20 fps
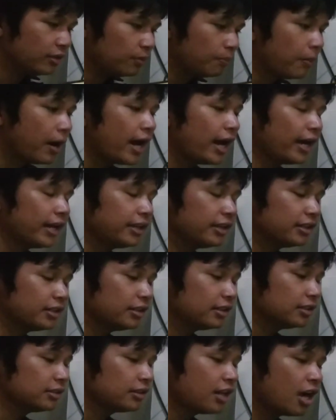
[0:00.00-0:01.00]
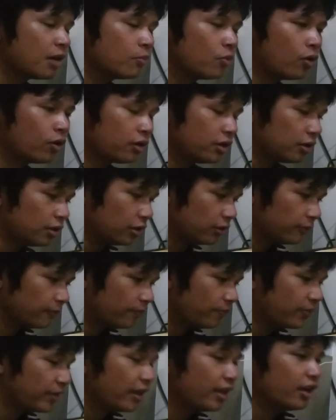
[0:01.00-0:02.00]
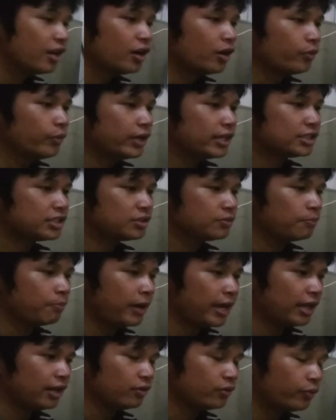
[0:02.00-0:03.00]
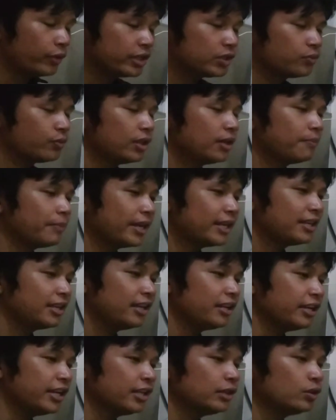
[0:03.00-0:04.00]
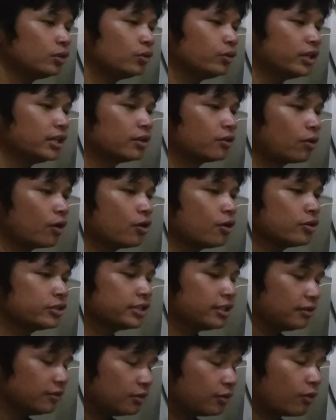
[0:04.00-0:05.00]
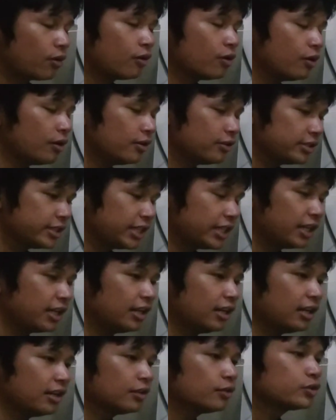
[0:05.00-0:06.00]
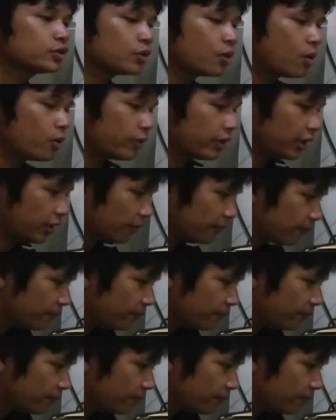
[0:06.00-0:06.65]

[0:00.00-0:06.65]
by time order, which will make it into a chronological story.